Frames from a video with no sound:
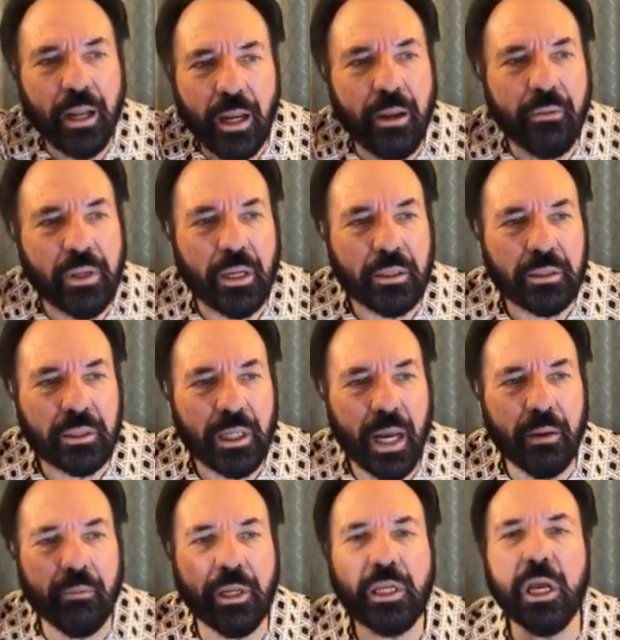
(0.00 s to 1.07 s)
Hallelujah.
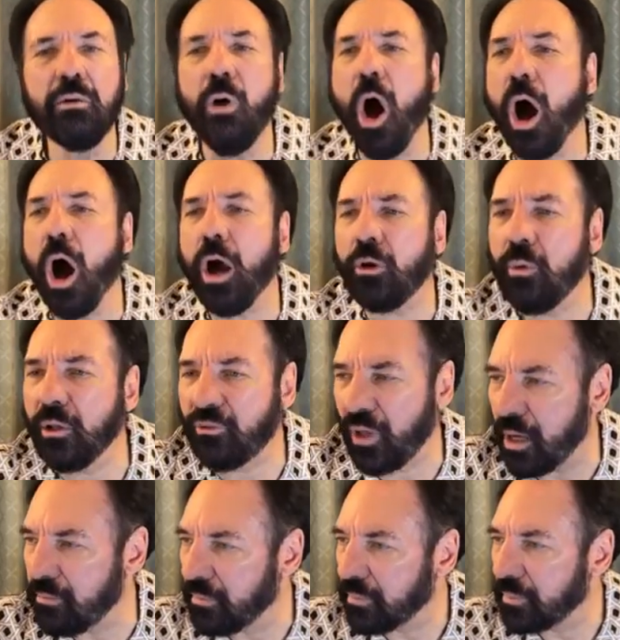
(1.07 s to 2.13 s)
And when you walk
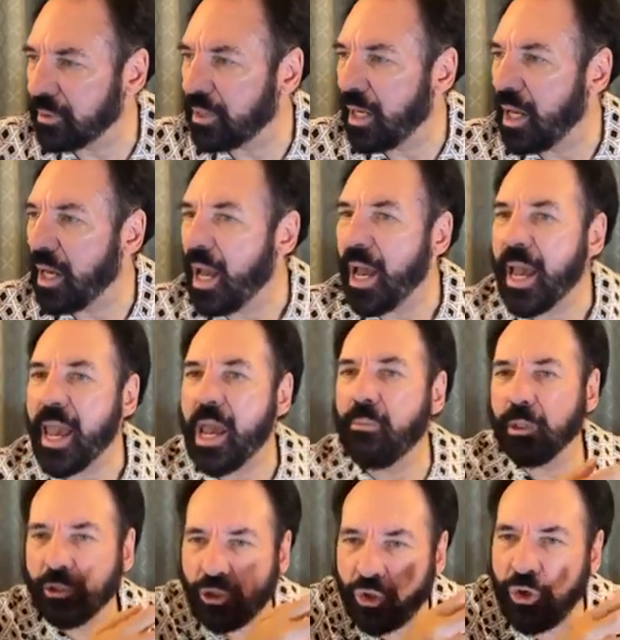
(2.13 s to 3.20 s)
with him,
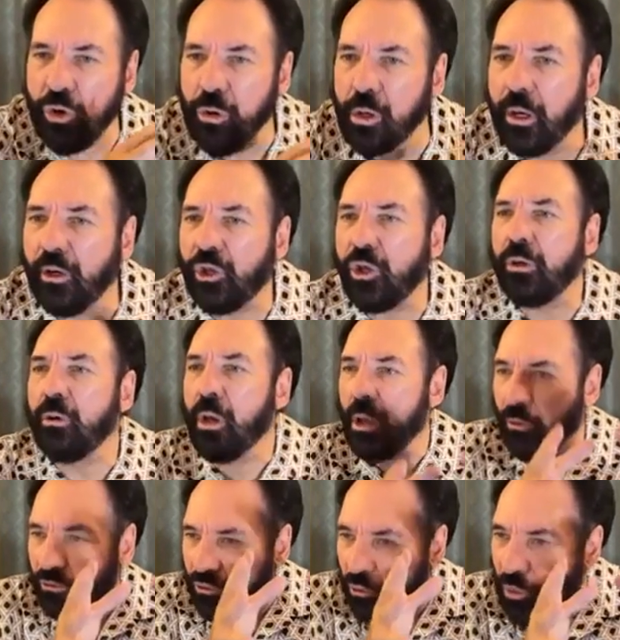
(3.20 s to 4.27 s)
he will tour
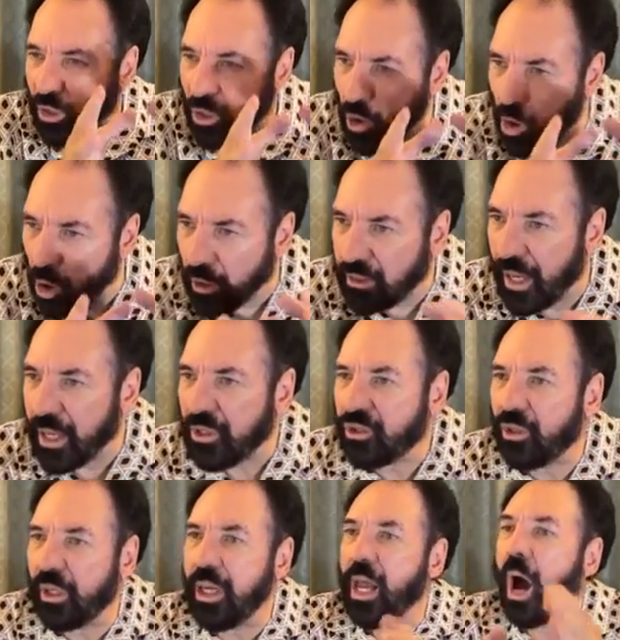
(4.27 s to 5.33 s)
you through your
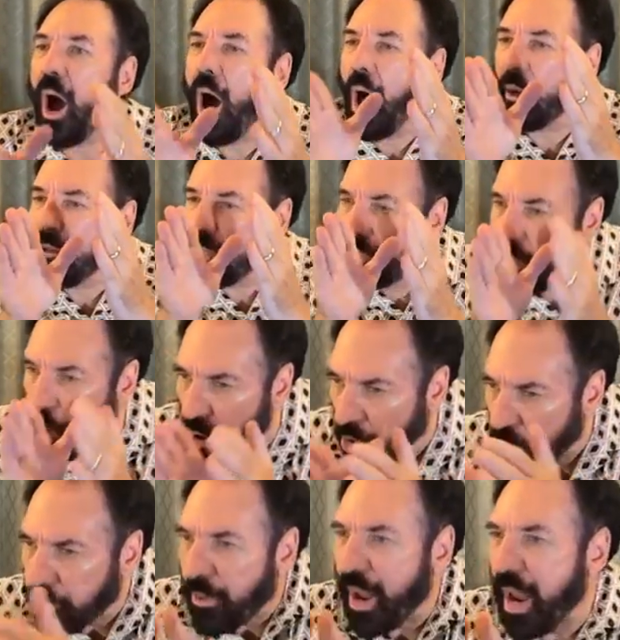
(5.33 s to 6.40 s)
destiny on
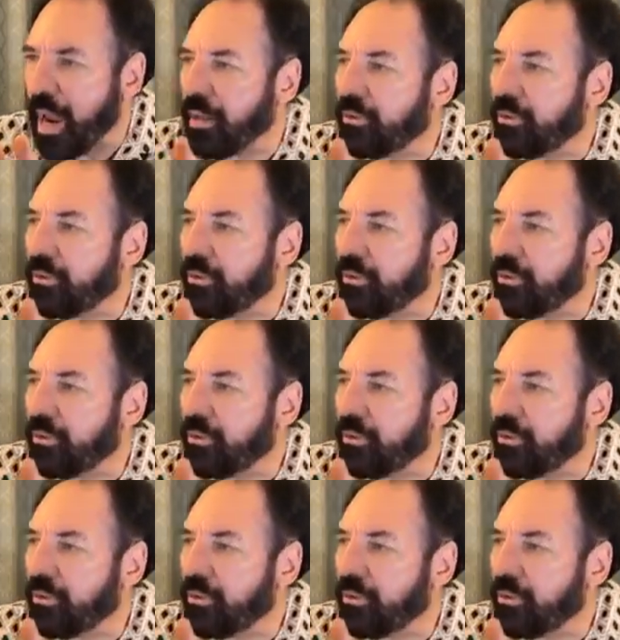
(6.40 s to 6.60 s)
your